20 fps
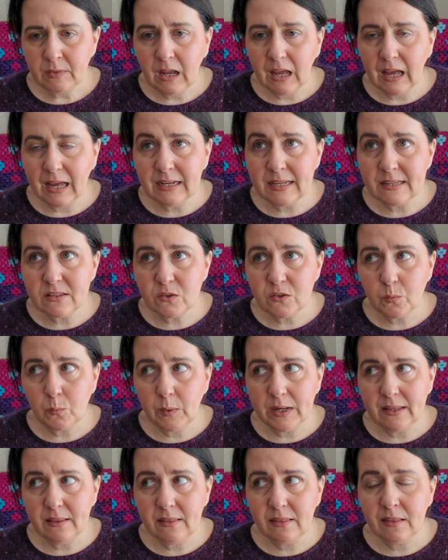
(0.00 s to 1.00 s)
and it's
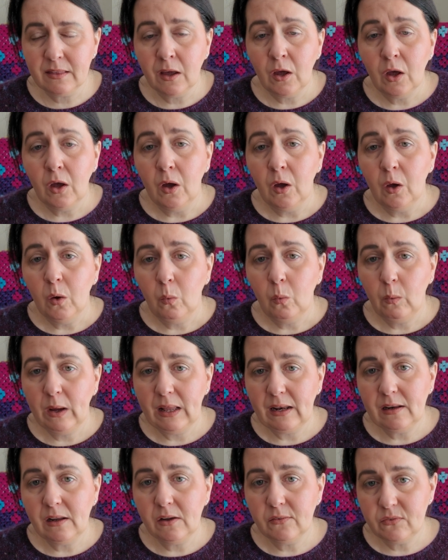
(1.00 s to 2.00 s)
with
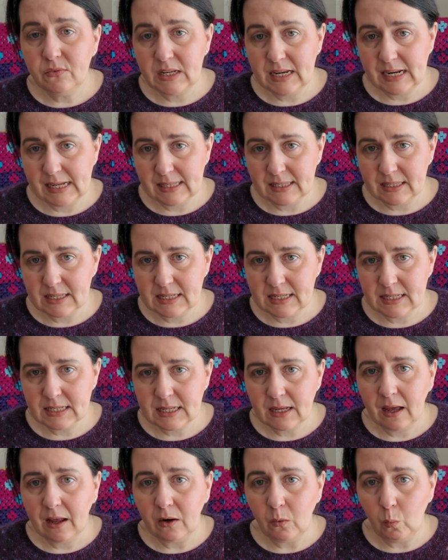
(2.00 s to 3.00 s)
Well Loved Knits
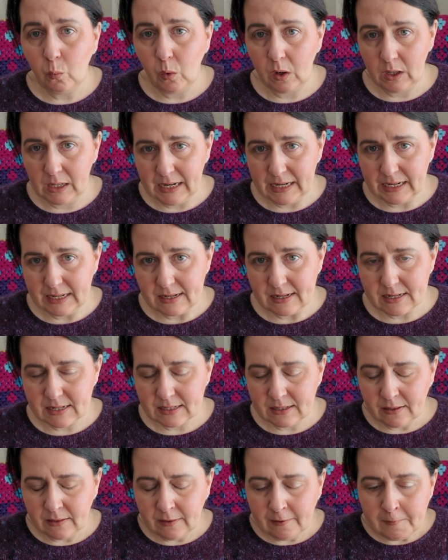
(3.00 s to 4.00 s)
and Woolly Knit.
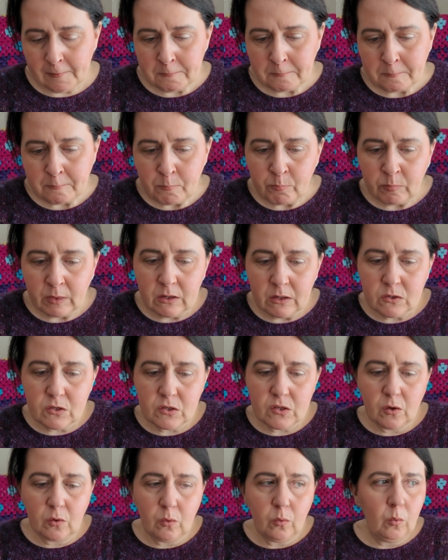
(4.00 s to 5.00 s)

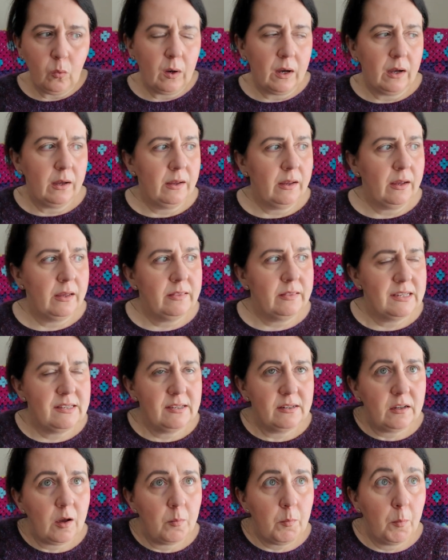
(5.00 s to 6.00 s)
So this
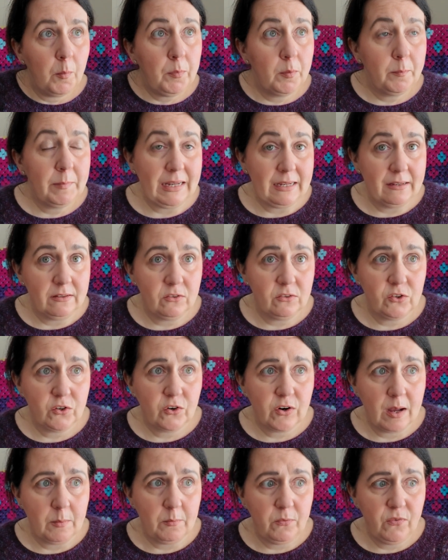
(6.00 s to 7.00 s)
had come up on my
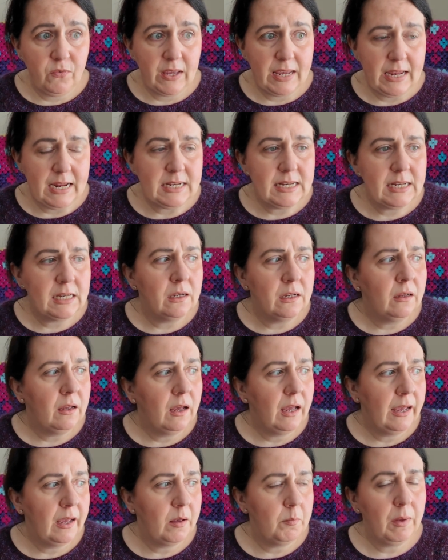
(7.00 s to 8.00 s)
Instagram feed.
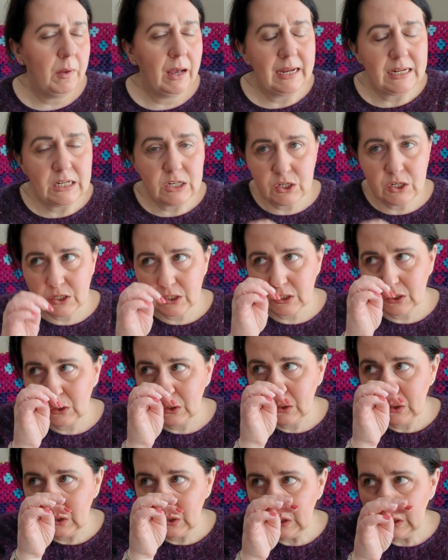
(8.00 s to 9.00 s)
I
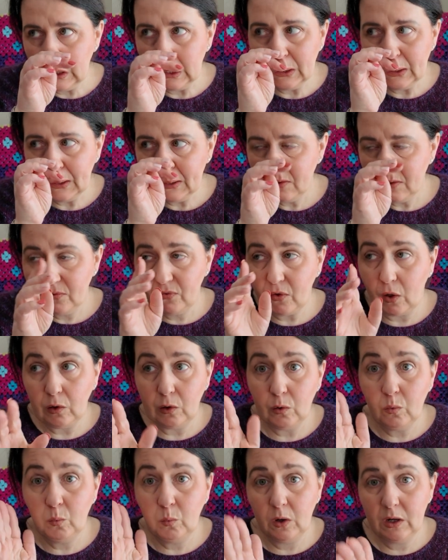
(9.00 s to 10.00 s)
do
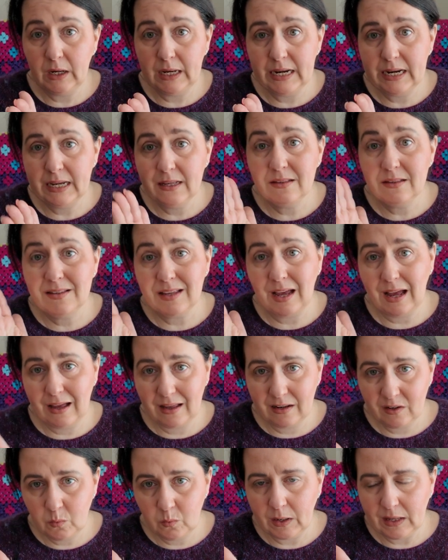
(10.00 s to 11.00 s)
follow Woolly Knits
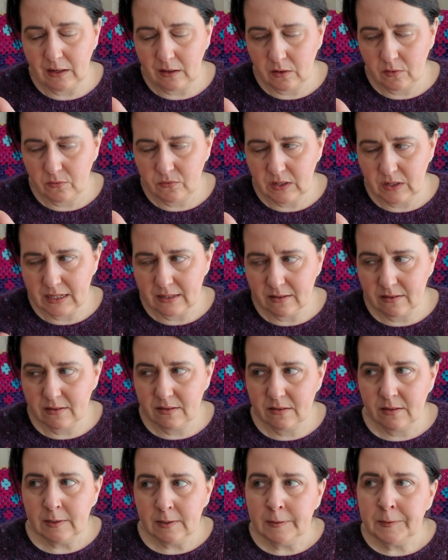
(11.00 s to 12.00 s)
and Well Loved
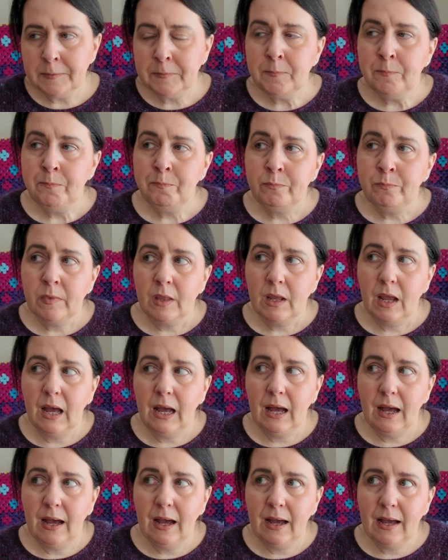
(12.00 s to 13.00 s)
Knits,
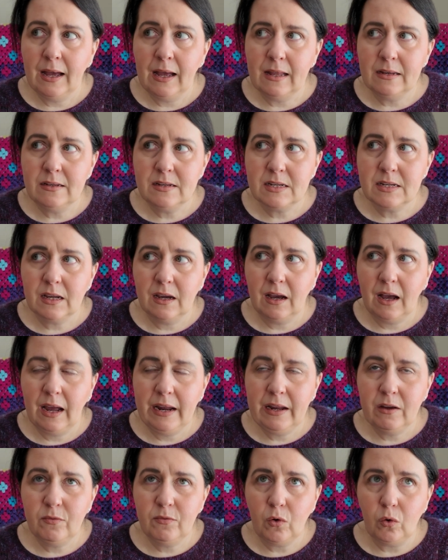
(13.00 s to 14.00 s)
and I
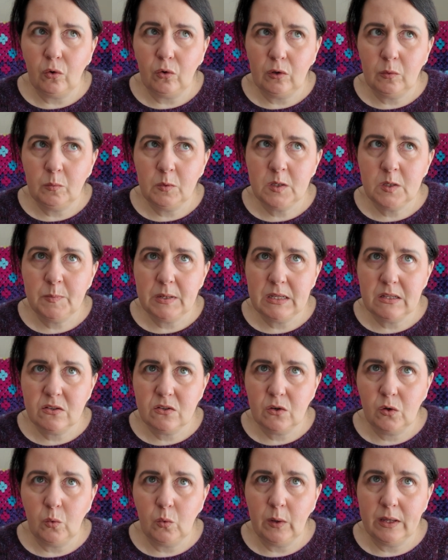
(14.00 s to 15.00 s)
have always been
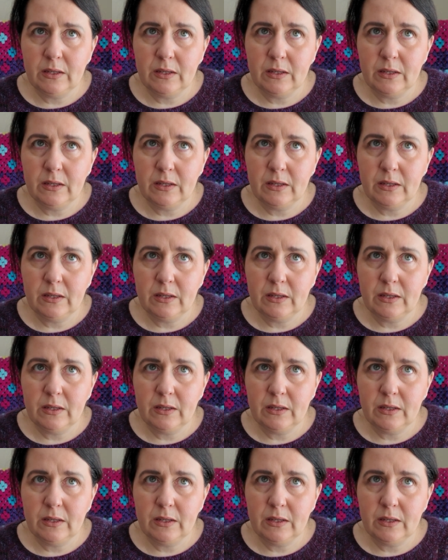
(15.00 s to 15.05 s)
so